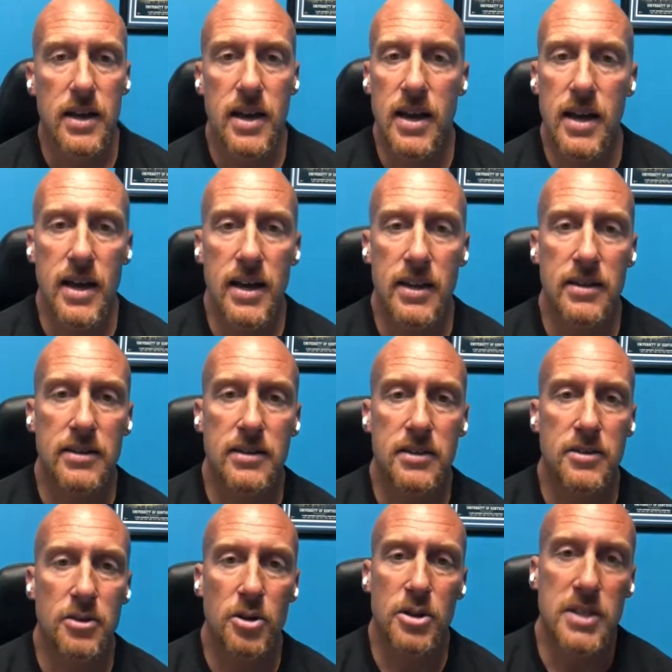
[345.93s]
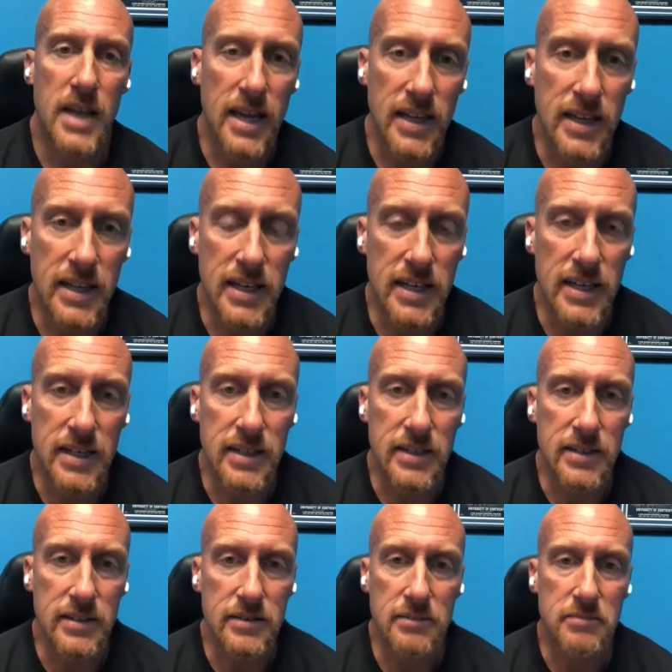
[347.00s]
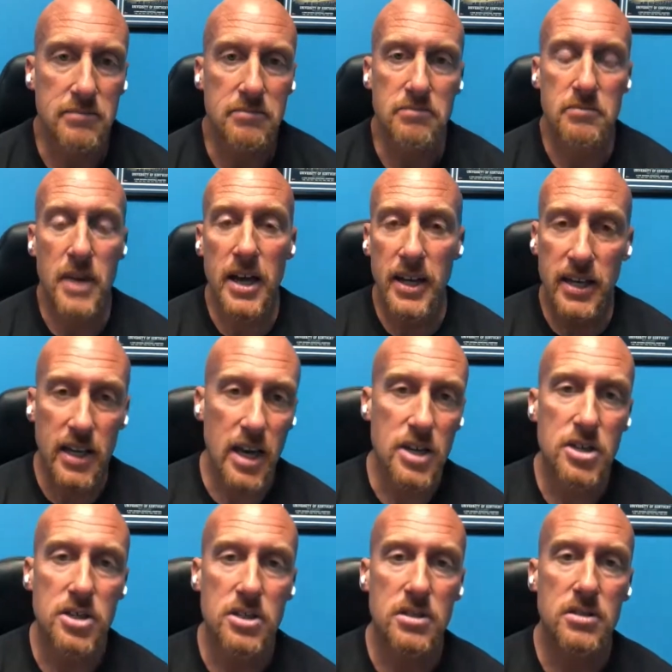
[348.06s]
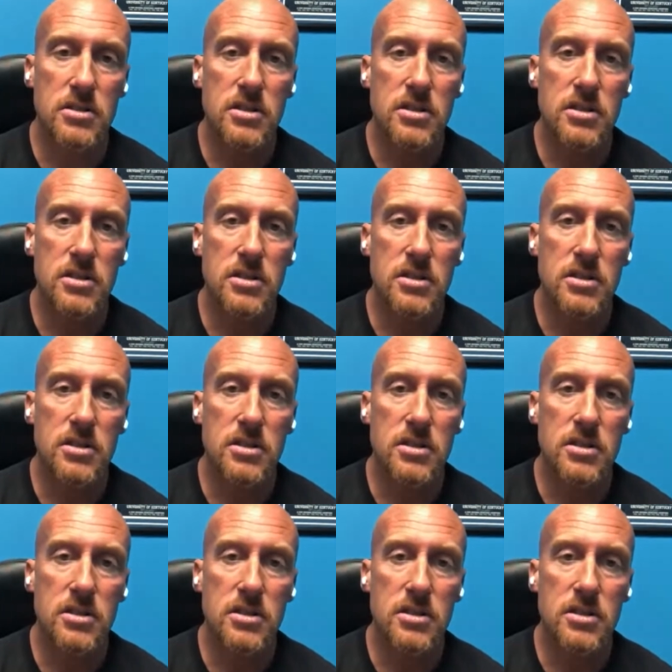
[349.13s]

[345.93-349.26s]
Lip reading: and they're taking medication